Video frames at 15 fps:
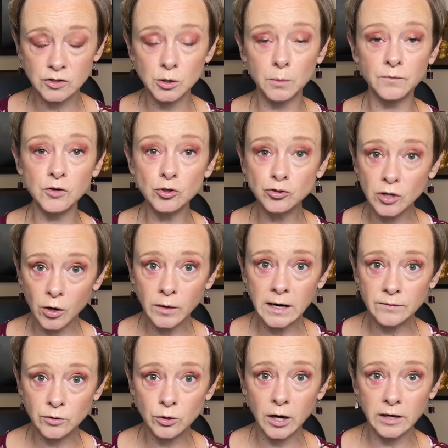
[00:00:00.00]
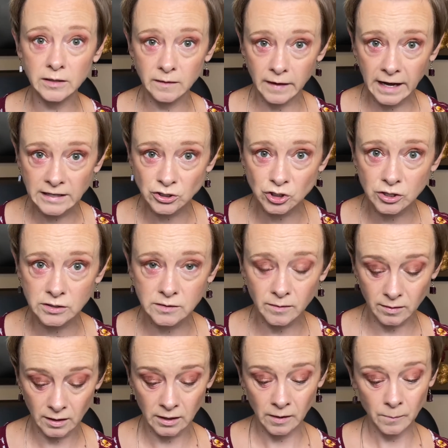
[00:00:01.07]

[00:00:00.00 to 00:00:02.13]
So if you don't have a lot of lashes,